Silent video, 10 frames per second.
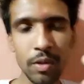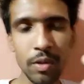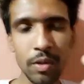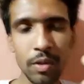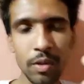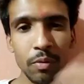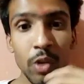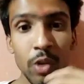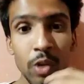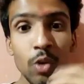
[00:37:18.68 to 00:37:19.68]
to
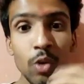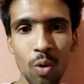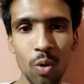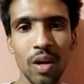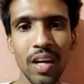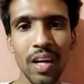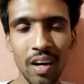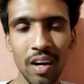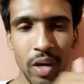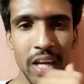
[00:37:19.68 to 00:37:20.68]
go.
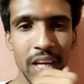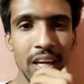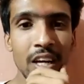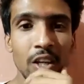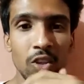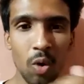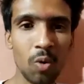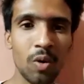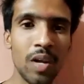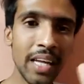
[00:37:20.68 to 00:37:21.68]
Okay, so
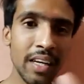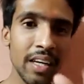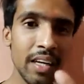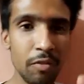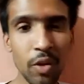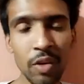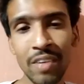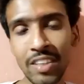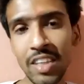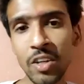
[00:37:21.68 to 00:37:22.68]
like if you
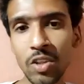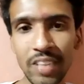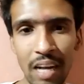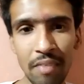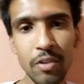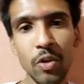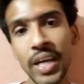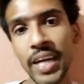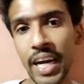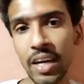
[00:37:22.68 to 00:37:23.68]
invest in yourself, you can
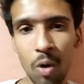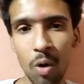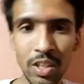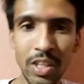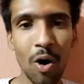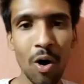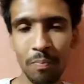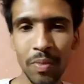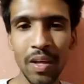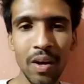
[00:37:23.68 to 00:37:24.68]
get on the top.
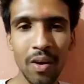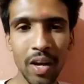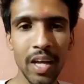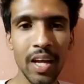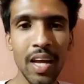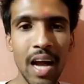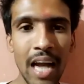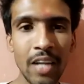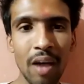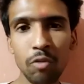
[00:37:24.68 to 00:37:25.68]
Okay, and you
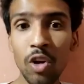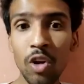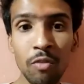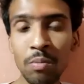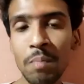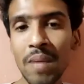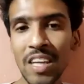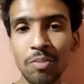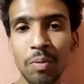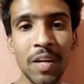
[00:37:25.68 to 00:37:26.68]
have to learn from the best
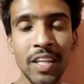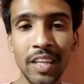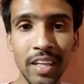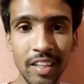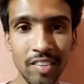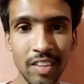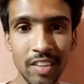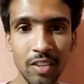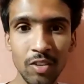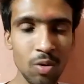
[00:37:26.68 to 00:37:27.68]
people in the industry.
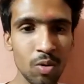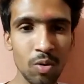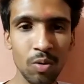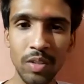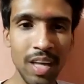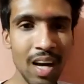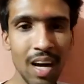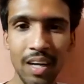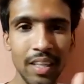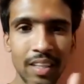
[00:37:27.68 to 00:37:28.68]
So yeah,
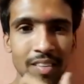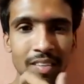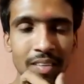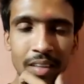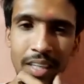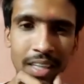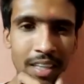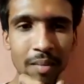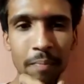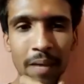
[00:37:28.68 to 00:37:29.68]
it is
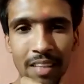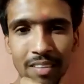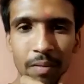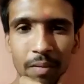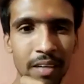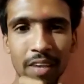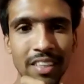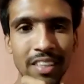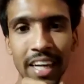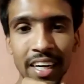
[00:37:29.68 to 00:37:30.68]
the best advice
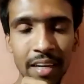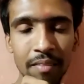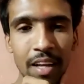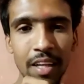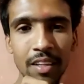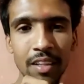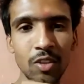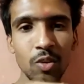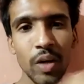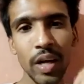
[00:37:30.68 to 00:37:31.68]
I can give. Like,
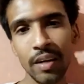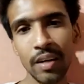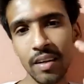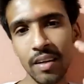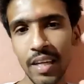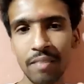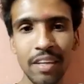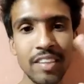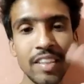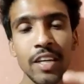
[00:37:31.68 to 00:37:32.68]
you can invest in
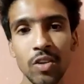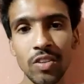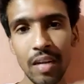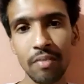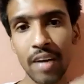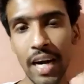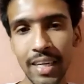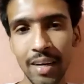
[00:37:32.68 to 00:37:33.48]
yourself right now.